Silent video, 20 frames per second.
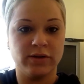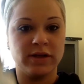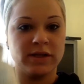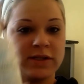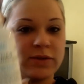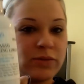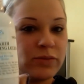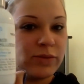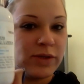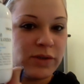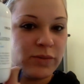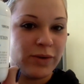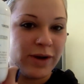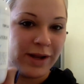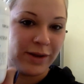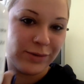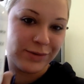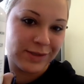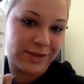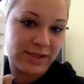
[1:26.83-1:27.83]
This one I
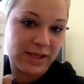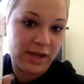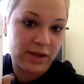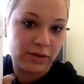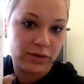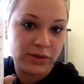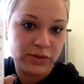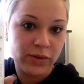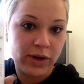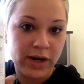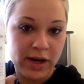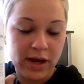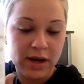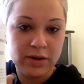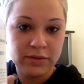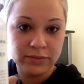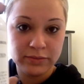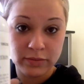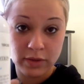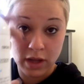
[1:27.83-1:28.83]
use is Kiehl's right
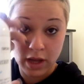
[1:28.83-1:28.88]
now.